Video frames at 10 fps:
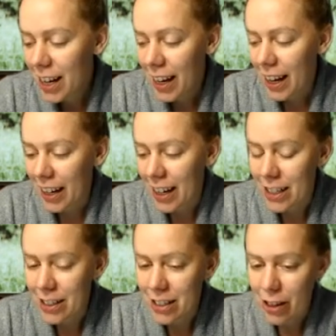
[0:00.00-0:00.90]

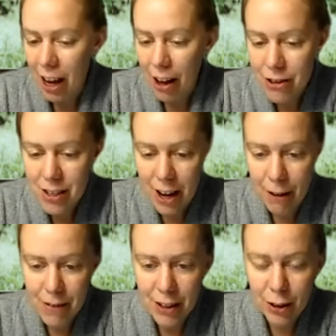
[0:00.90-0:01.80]
And the other
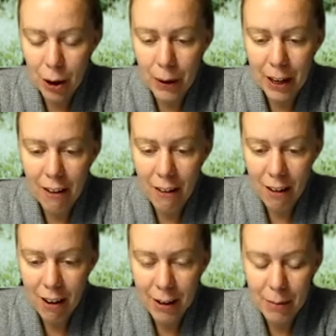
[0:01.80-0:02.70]
stuff that's going
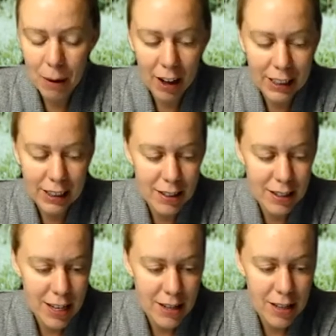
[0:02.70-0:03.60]
on behind the
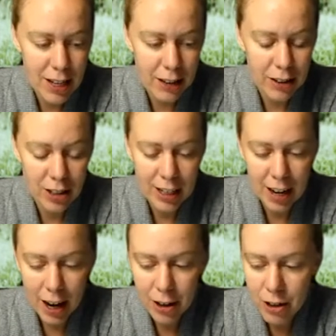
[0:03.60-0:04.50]
scenes, the unseen
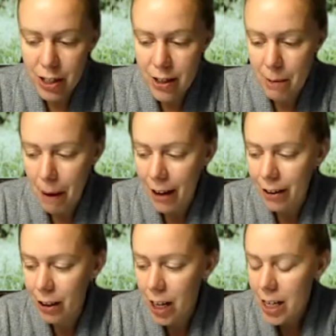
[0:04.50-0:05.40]
energies, the
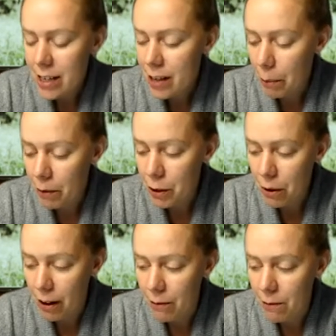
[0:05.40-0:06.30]
battle, some of you
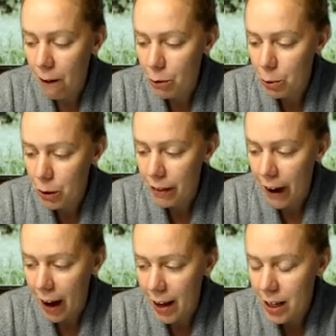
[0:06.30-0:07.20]
are involved with
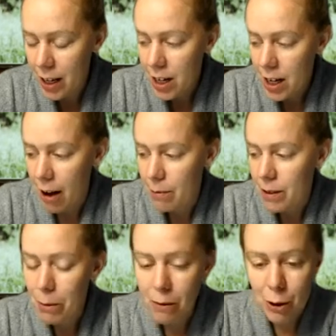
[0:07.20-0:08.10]
that.
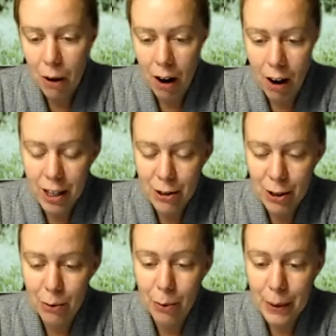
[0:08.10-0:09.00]
Some of you are, and you
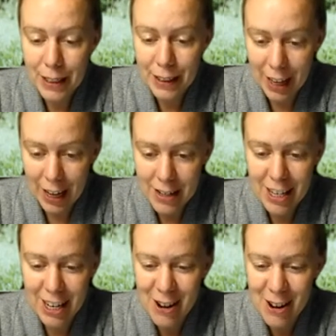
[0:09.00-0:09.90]
don't realize
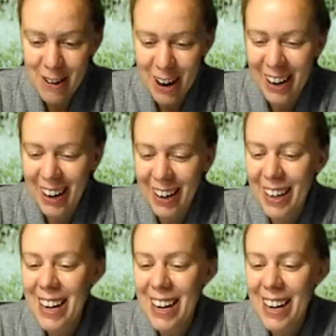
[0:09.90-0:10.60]
that you are.